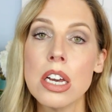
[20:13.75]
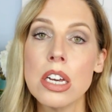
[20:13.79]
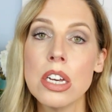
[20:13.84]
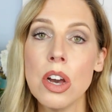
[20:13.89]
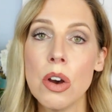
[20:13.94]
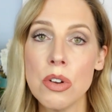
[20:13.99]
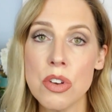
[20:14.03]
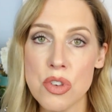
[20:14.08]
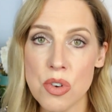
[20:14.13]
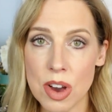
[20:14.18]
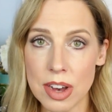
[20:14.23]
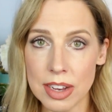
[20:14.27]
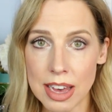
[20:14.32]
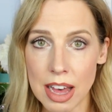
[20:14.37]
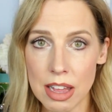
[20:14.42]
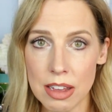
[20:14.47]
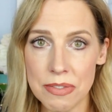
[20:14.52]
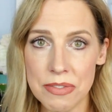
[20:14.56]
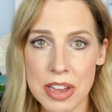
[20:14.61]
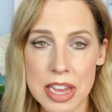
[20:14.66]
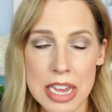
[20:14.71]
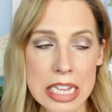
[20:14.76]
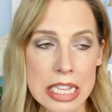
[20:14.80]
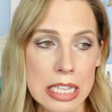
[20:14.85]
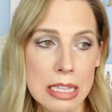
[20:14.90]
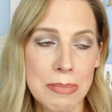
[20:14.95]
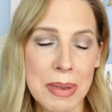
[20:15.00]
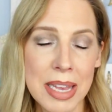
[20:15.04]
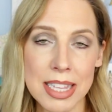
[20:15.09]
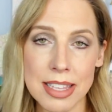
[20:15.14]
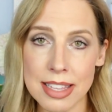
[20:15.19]
Go to Drunk Elephant
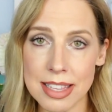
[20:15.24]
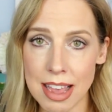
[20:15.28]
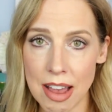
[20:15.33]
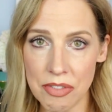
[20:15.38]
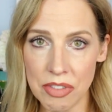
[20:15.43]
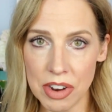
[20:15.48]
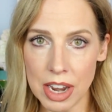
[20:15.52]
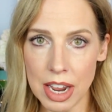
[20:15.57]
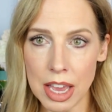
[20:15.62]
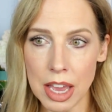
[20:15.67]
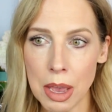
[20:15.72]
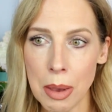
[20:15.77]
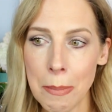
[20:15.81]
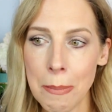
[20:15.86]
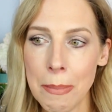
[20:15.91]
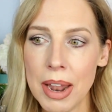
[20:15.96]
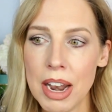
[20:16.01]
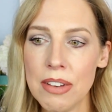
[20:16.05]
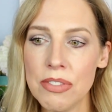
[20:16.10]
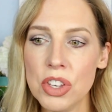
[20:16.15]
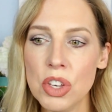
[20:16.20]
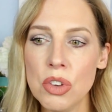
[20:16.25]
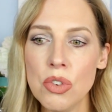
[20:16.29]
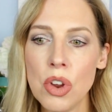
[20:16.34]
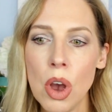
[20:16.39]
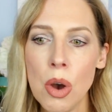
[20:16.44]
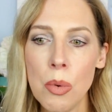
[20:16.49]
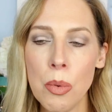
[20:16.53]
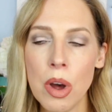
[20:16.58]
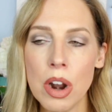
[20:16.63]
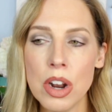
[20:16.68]
and spend 70. But if you
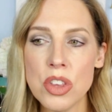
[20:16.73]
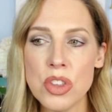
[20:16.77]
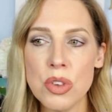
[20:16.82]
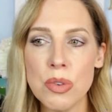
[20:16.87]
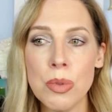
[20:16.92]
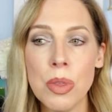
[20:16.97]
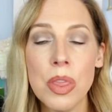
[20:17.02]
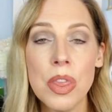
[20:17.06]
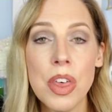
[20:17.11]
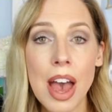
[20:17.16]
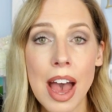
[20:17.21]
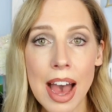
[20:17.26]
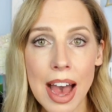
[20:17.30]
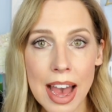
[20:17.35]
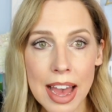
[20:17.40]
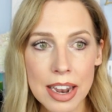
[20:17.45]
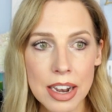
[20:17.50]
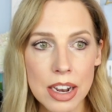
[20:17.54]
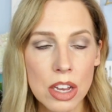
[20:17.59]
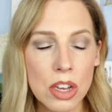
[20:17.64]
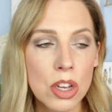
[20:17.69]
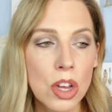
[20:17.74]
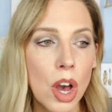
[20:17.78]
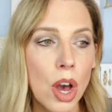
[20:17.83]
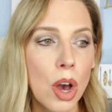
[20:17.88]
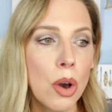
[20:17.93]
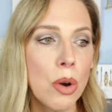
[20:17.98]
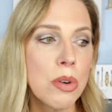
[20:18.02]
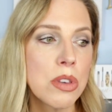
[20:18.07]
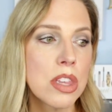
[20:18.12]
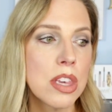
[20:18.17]
don't want to do that,
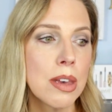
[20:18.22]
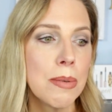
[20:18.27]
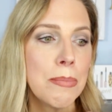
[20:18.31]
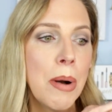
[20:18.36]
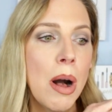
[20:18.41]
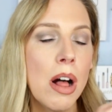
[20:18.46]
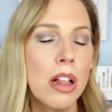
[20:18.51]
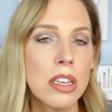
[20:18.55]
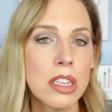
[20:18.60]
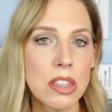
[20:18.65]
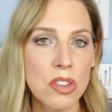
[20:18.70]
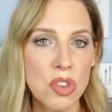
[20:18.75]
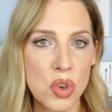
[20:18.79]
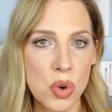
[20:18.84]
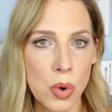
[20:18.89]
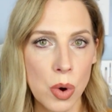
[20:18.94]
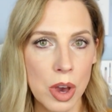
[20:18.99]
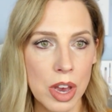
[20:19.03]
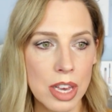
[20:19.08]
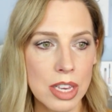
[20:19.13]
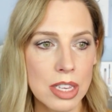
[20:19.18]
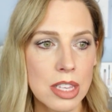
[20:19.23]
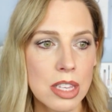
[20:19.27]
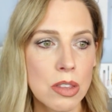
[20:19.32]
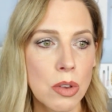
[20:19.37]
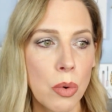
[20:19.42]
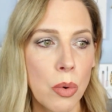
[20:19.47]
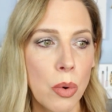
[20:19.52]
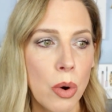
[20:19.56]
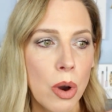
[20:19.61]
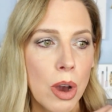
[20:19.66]
go to Paula's
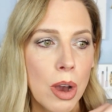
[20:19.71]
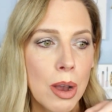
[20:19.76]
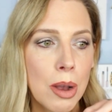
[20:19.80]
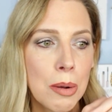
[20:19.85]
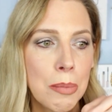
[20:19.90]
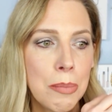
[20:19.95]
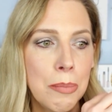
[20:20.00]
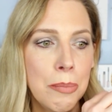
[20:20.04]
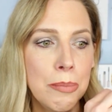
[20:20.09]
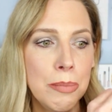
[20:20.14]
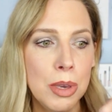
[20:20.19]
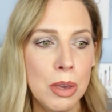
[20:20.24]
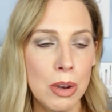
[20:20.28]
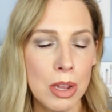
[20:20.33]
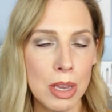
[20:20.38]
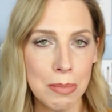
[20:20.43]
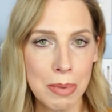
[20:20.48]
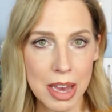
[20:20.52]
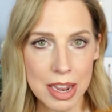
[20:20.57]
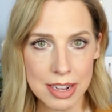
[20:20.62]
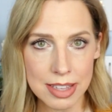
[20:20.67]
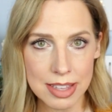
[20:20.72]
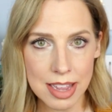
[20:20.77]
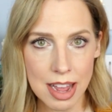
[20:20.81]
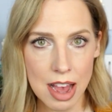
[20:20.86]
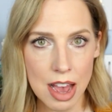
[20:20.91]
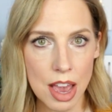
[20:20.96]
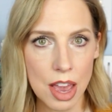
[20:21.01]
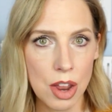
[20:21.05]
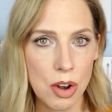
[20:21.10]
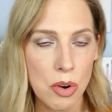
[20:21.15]
Choice or Beauty by
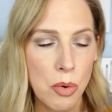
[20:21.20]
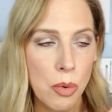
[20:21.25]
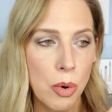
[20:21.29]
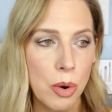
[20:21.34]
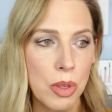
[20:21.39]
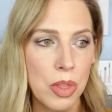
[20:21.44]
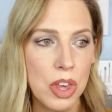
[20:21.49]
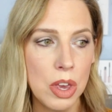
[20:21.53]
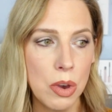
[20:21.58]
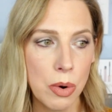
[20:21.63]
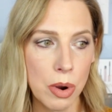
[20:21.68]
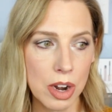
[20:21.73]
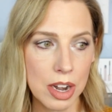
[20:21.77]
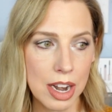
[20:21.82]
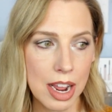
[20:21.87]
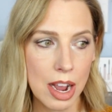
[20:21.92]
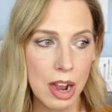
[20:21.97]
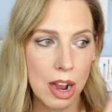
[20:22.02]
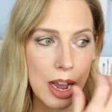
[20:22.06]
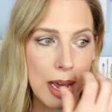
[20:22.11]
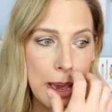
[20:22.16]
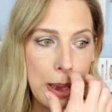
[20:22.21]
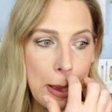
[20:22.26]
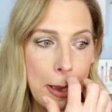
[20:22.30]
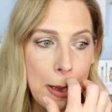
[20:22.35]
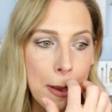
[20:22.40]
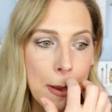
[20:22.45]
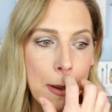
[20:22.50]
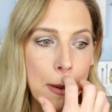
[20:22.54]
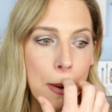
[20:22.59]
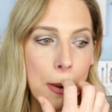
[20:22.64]
Design or The
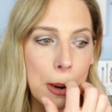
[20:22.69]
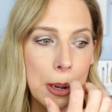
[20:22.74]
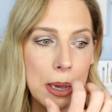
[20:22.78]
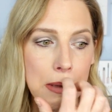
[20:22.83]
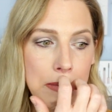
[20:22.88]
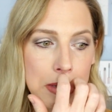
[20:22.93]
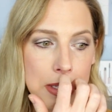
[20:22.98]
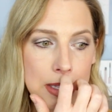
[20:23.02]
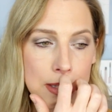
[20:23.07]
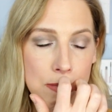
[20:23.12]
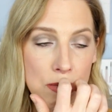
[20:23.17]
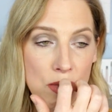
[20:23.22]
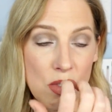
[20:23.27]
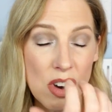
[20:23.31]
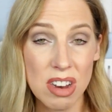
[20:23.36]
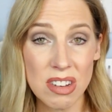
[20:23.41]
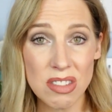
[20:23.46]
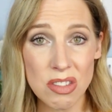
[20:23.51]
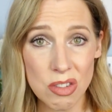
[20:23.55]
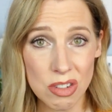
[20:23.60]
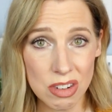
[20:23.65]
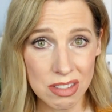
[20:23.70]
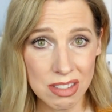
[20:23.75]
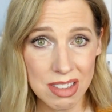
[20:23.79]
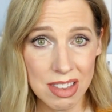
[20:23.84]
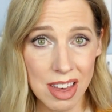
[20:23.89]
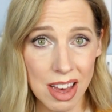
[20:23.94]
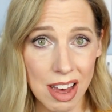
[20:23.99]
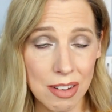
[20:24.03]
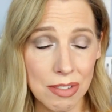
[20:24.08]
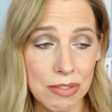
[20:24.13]
Ordinary or even some drugstore
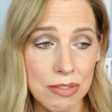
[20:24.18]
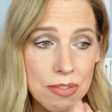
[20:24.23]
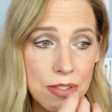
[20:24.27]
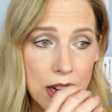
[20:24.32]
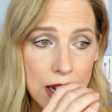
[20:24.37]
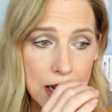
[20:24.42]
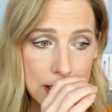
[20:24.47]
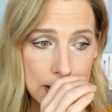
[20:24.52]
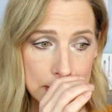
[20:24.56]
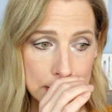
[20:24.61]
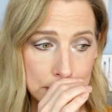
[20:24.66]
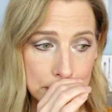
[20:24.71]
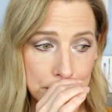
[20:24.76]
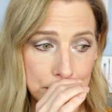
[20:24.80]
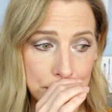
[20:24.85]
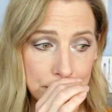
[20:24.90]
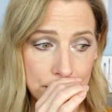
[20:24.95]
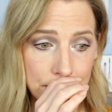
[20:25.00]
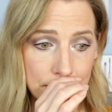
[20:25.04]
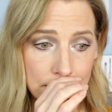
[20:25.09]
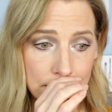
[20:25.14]
stuff um,